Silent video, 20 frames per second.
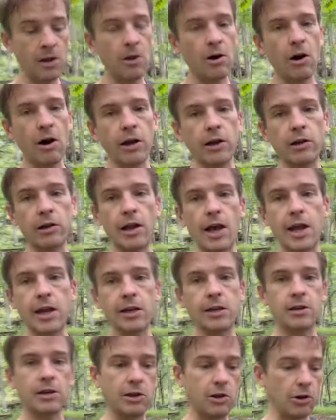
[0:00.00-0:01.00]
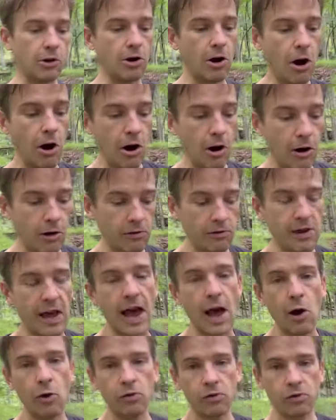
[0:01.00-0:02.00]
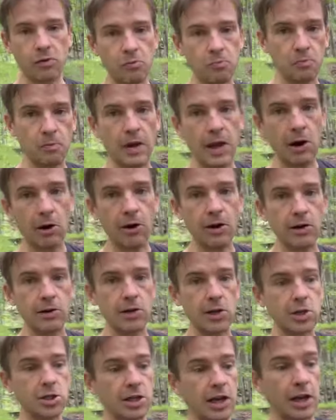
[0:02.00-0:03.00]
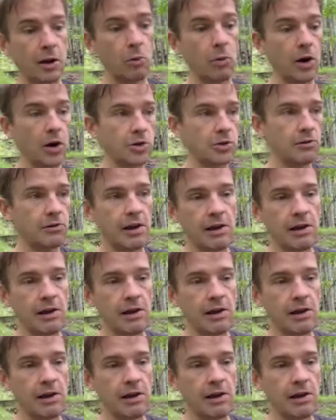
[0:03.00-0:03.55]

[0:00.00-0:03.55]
unlike your car's house air conditioning where it just